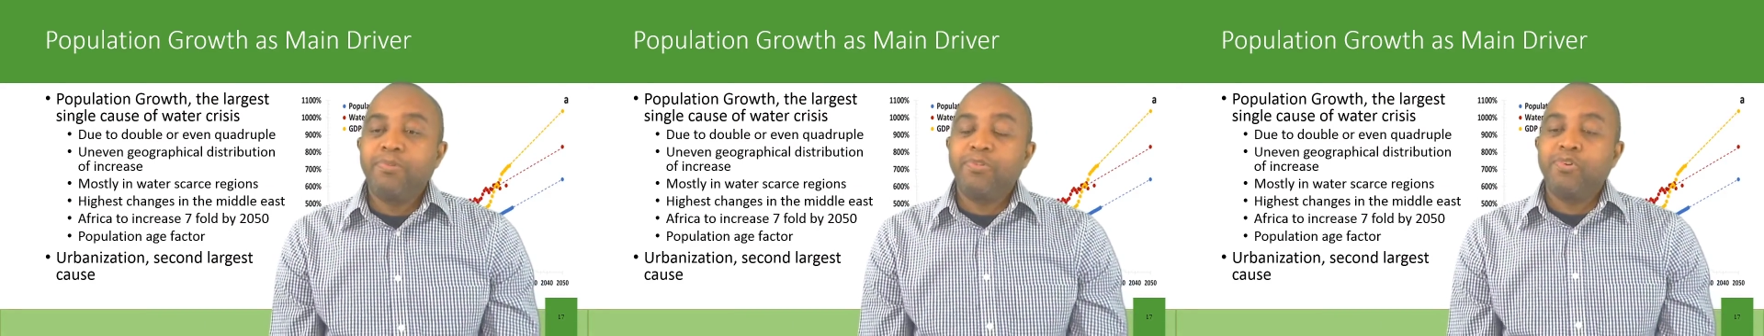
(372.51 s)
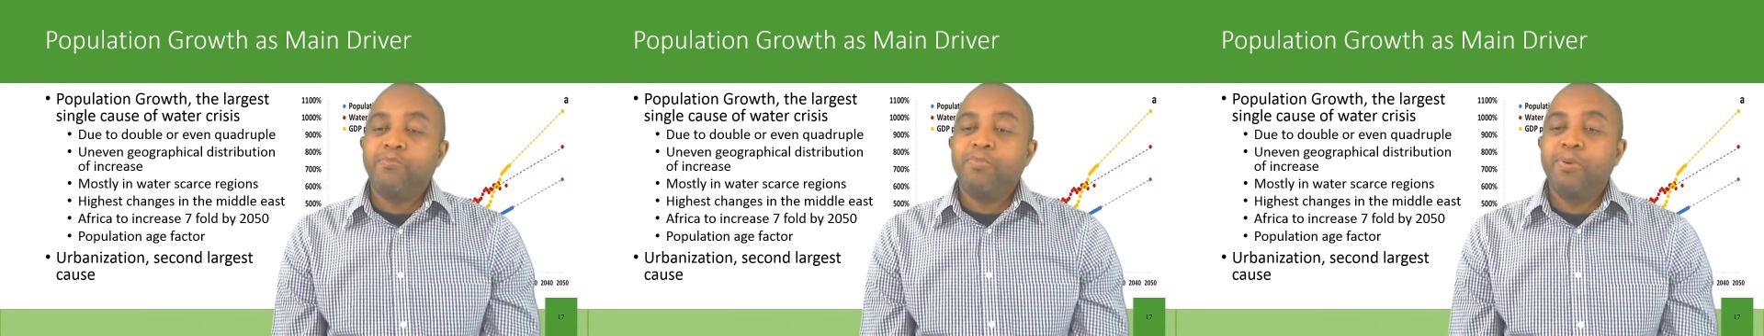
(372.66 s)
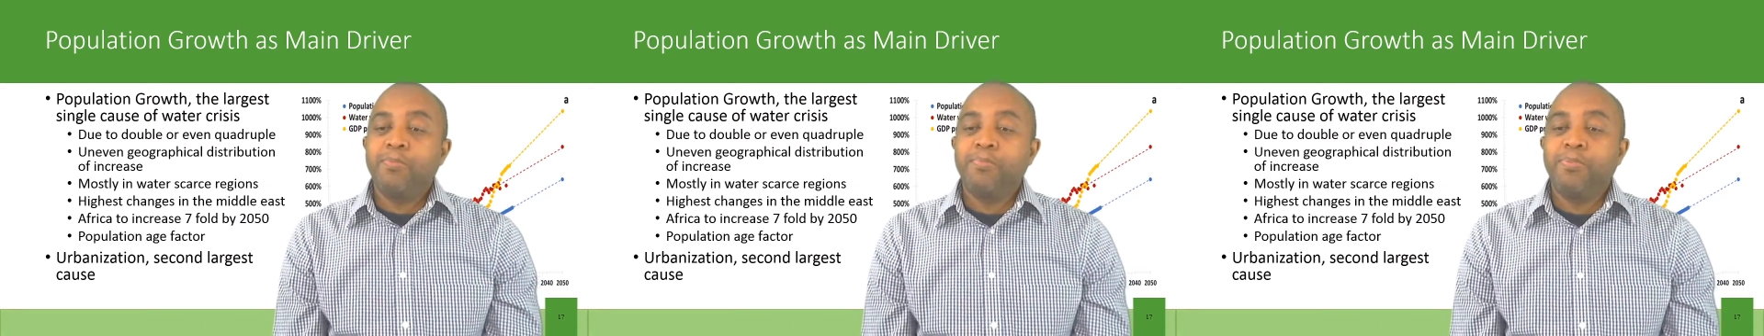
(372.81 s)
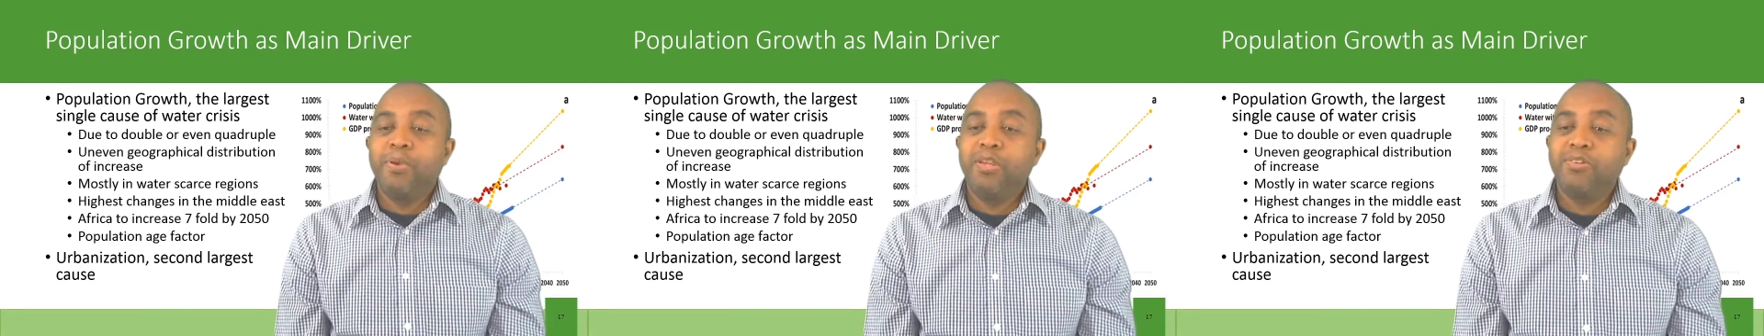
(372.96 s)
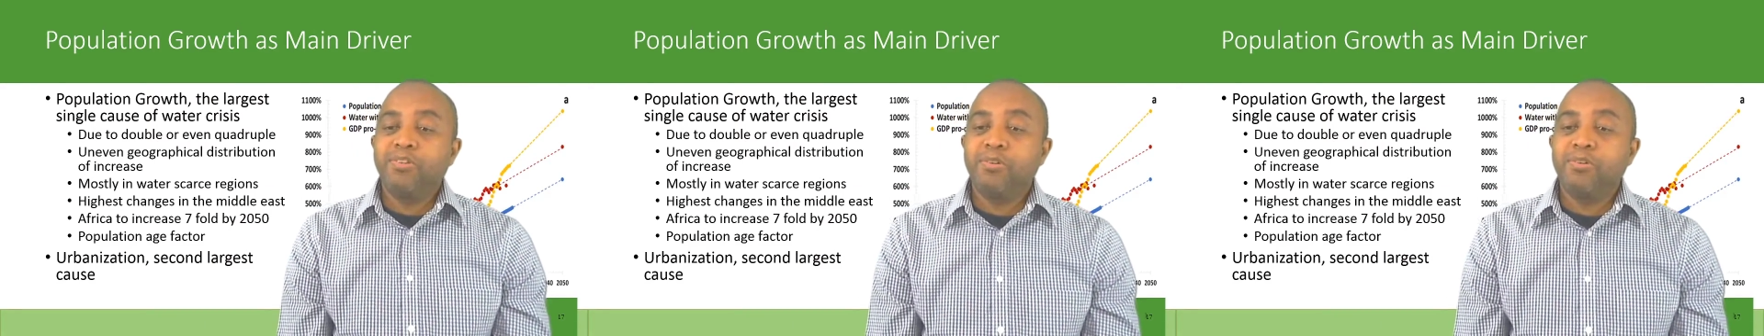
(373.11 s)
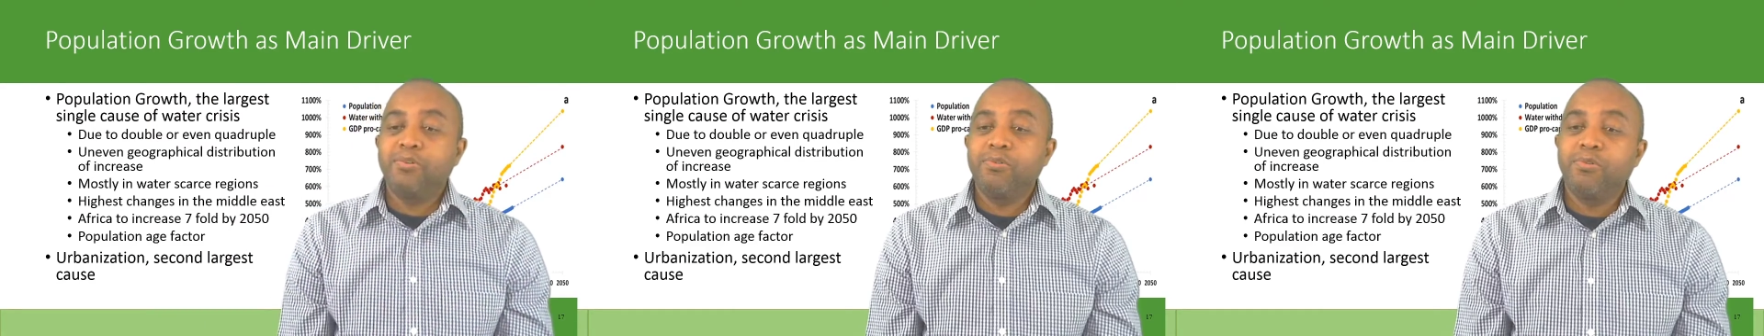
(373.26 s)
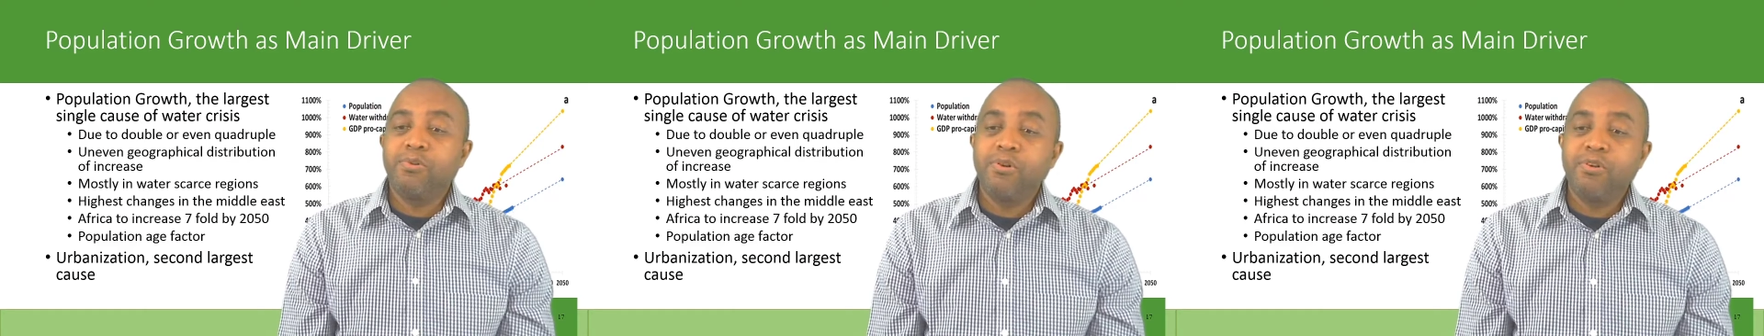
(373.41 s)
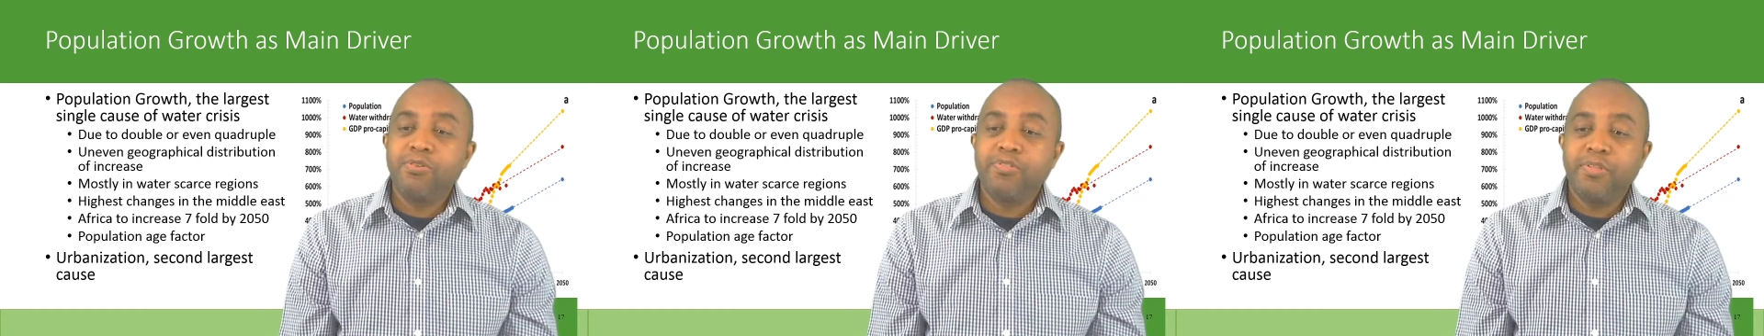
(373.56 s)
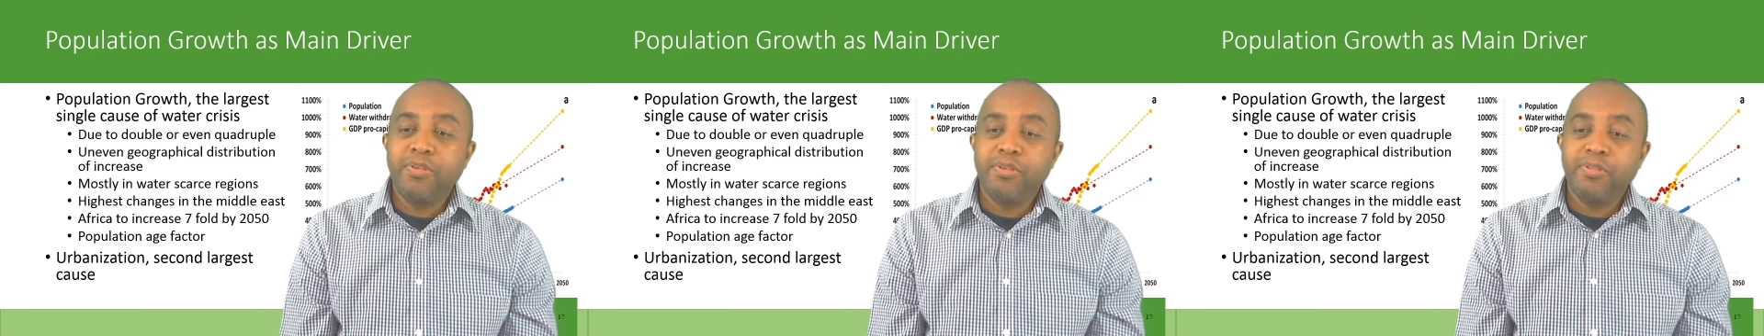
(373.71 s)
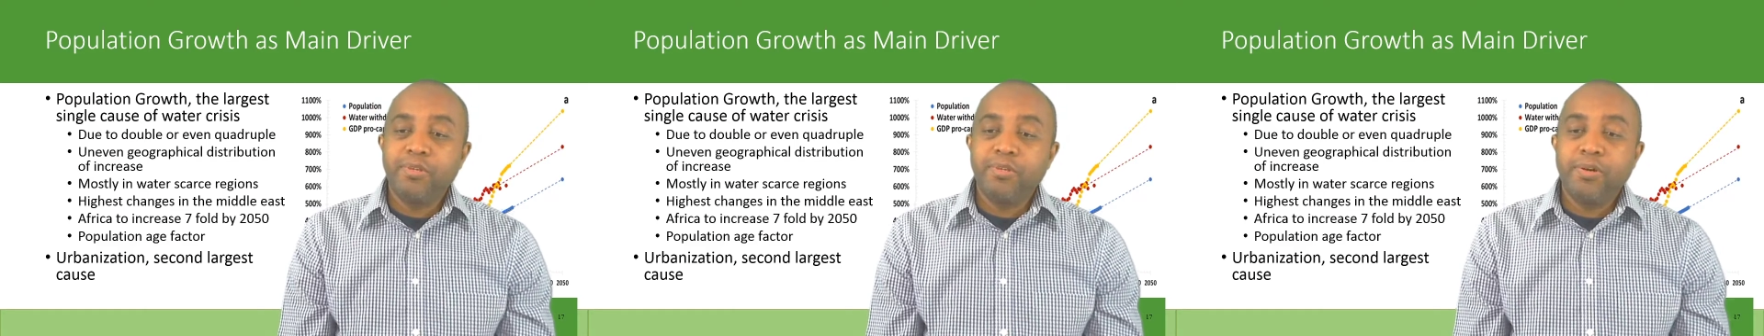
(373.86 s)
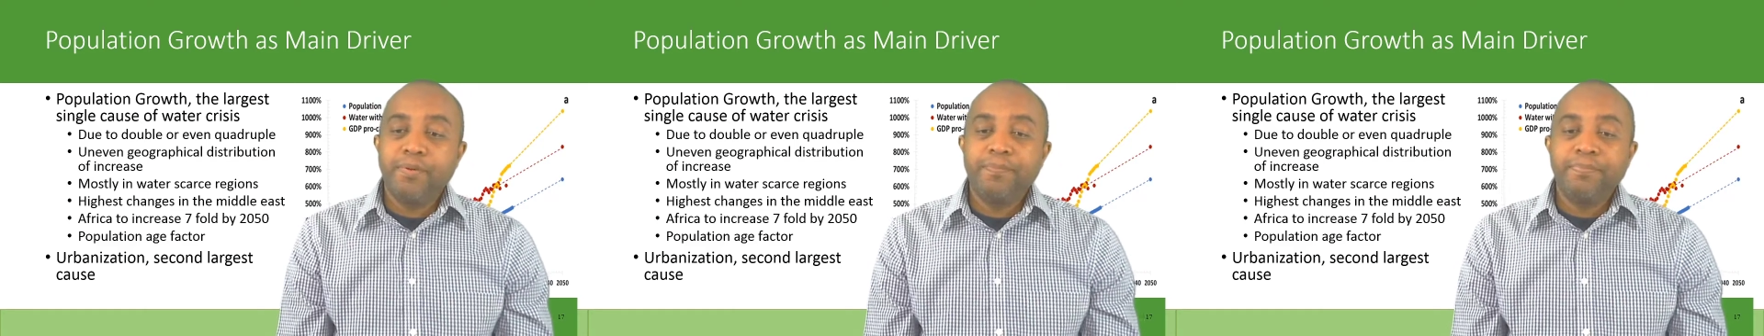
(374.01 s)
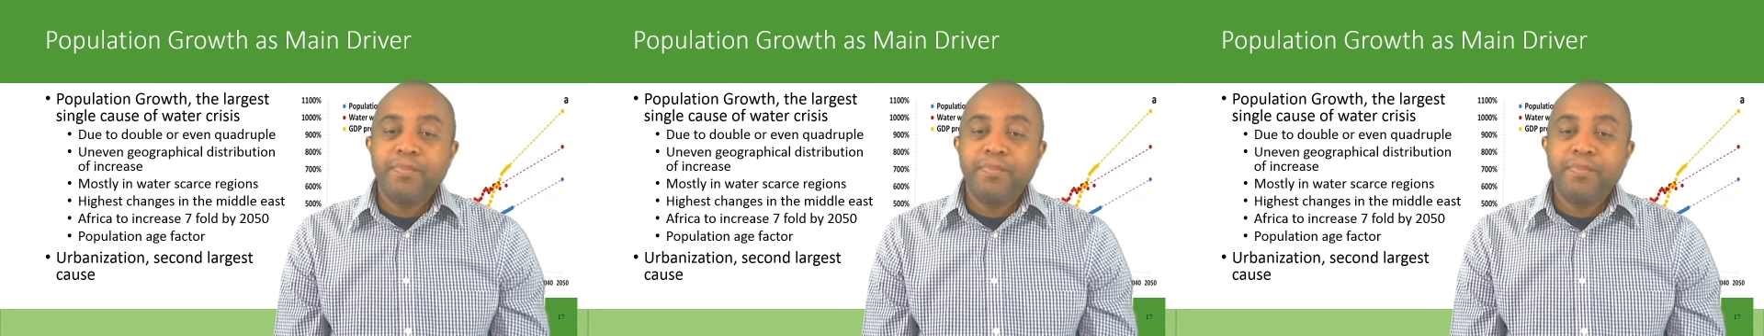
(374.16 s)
So population growth is